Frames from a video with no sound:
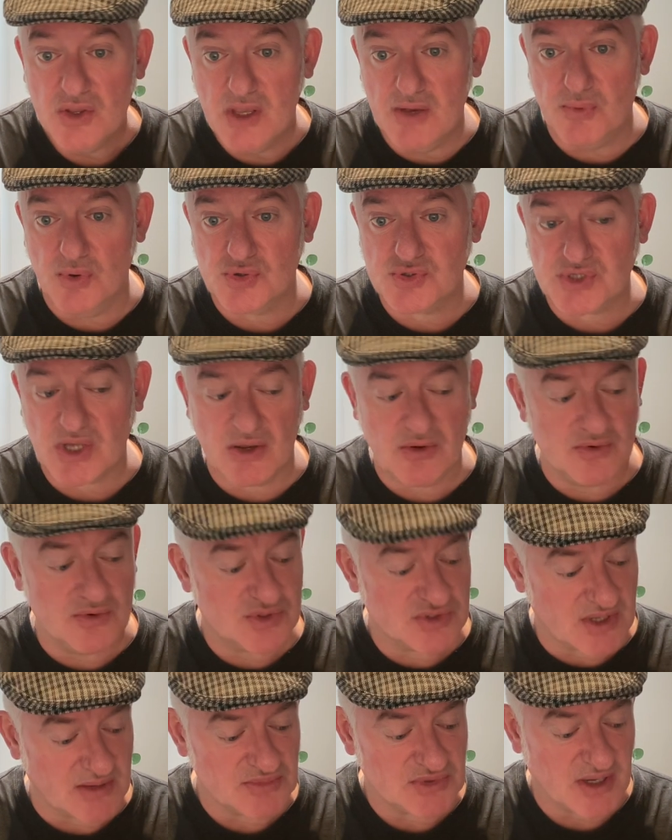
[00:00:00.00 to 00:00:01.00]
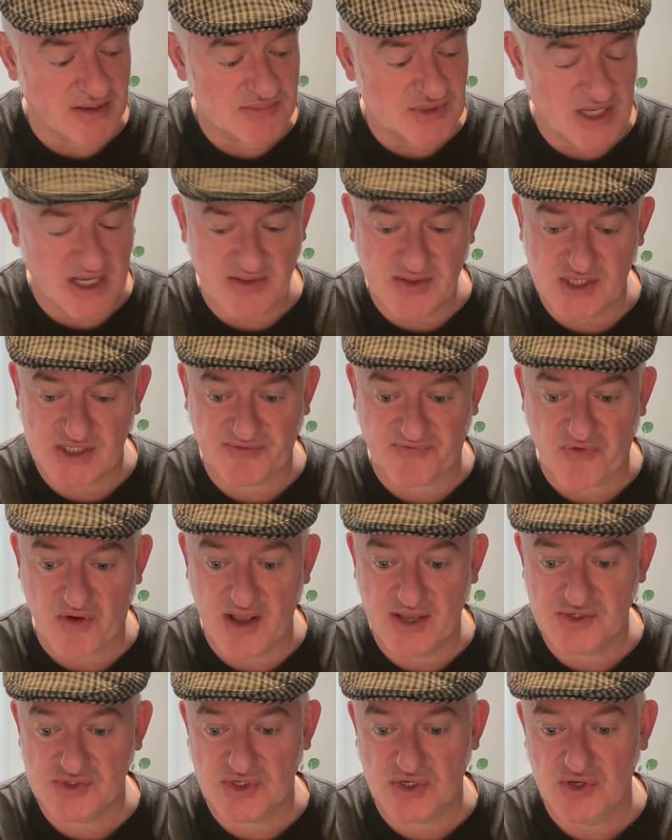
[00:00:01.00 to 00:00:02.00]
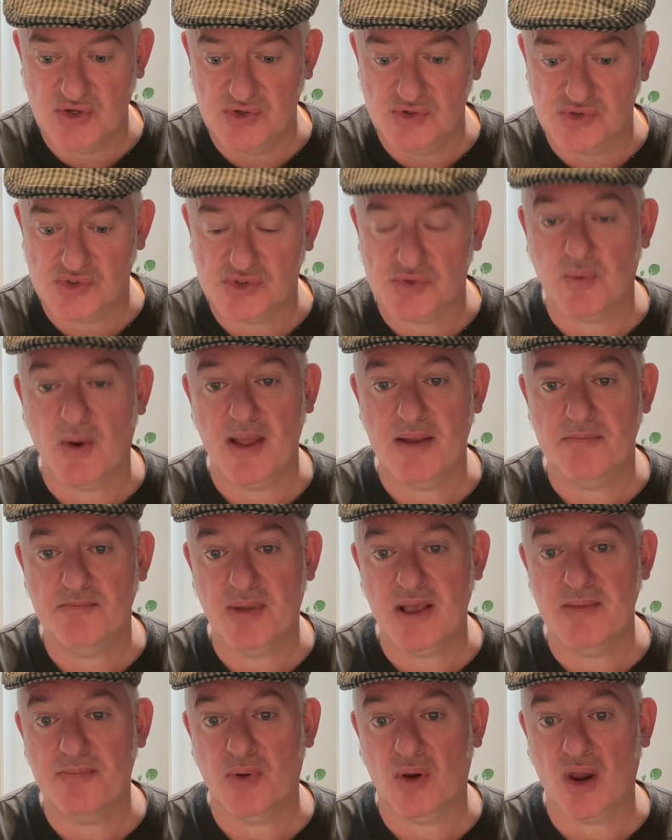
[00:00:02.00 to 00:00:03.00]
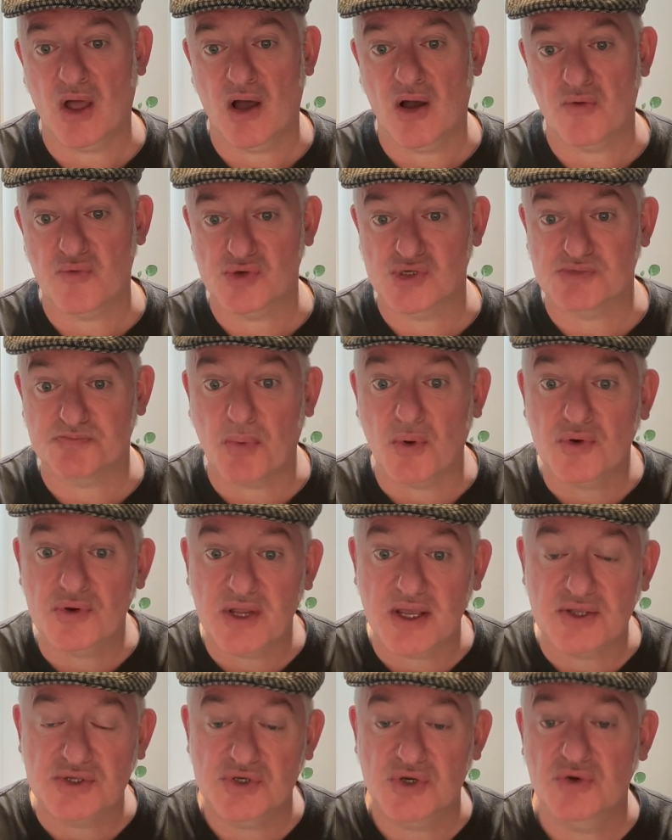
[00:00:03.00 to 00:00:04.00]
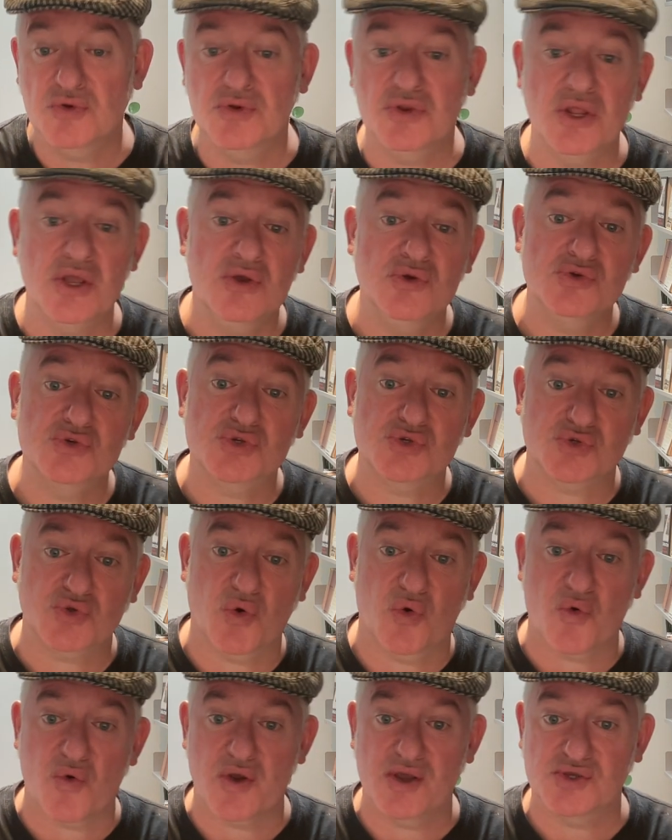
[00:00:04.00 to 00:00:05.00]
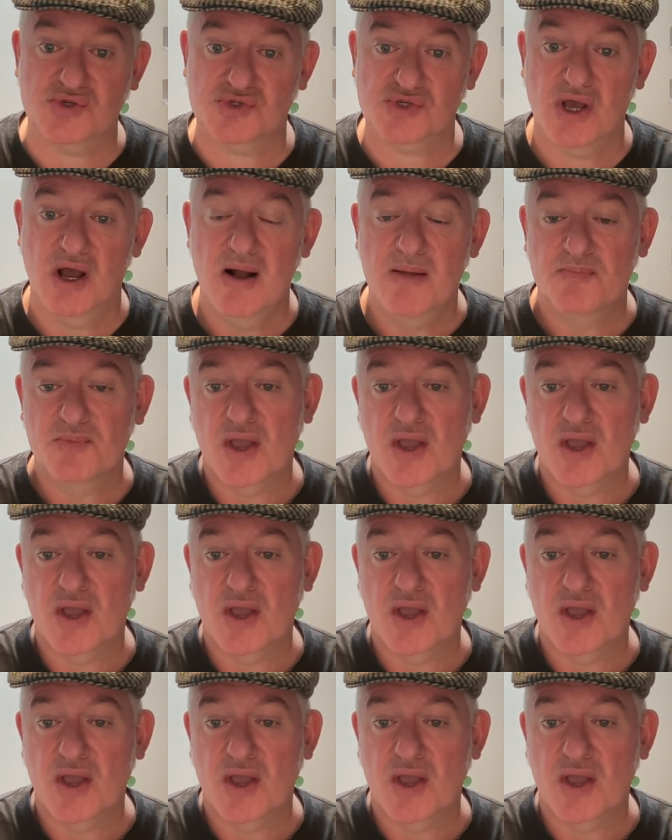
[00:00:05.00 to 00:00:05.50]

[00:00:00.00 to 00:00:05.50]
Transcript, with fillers: You also sometimes hear this phrase used when people are responding to news stories.